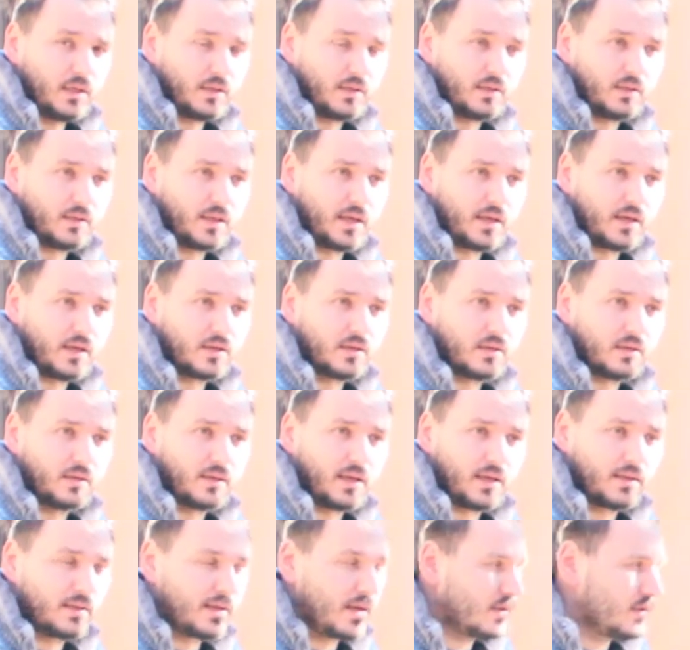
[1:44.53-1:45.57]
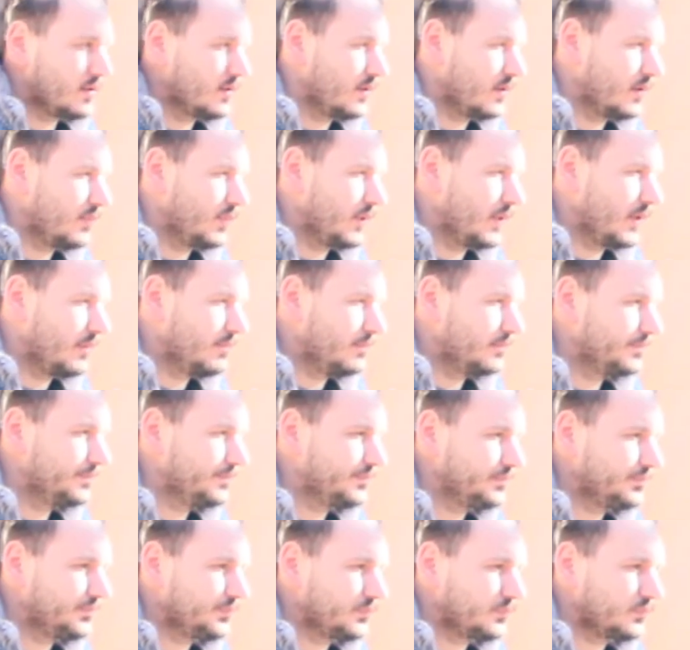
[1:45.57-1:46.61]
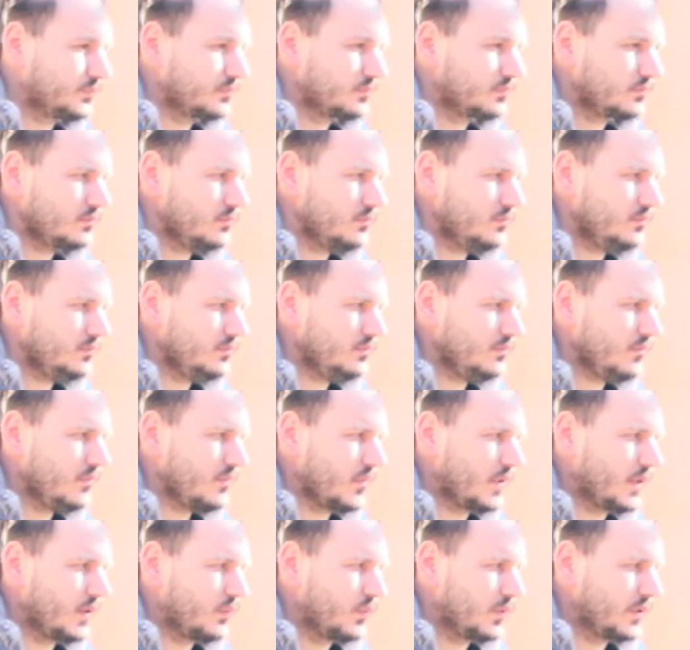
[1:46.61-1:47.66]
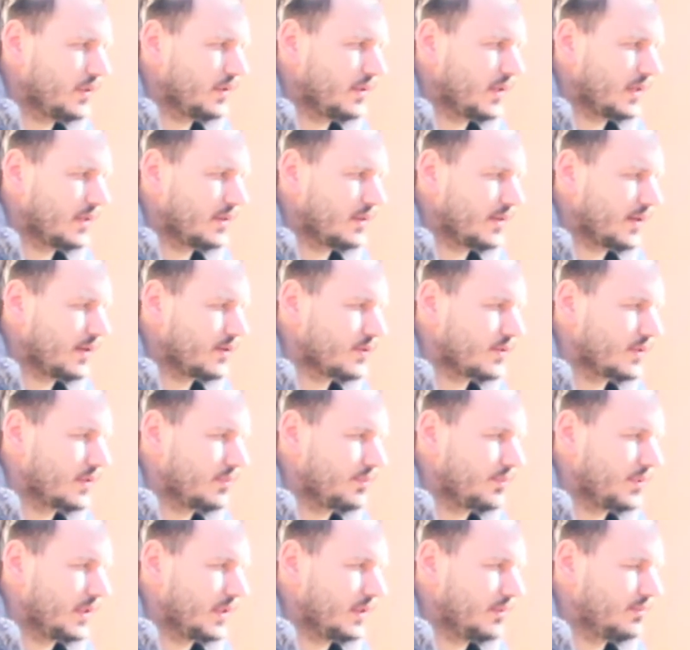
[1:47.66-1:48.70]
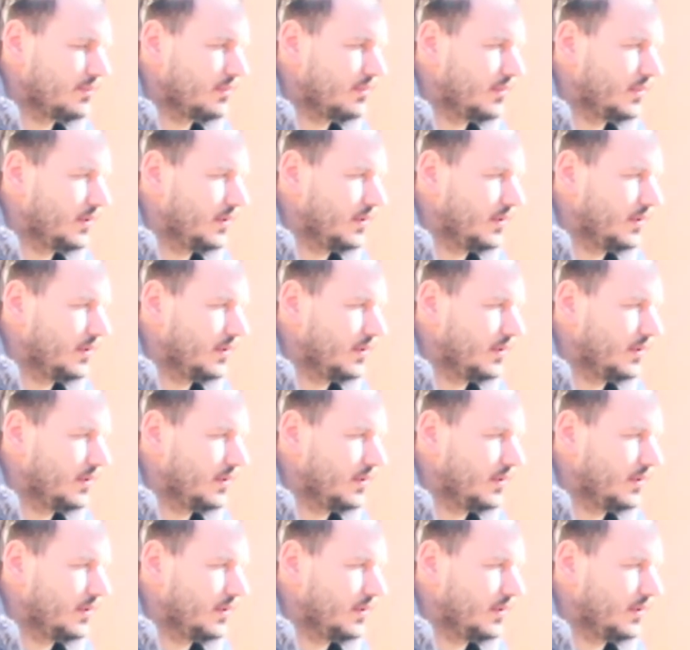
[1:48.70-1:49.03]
The 9,000 RPM, with the 9,000 RPM,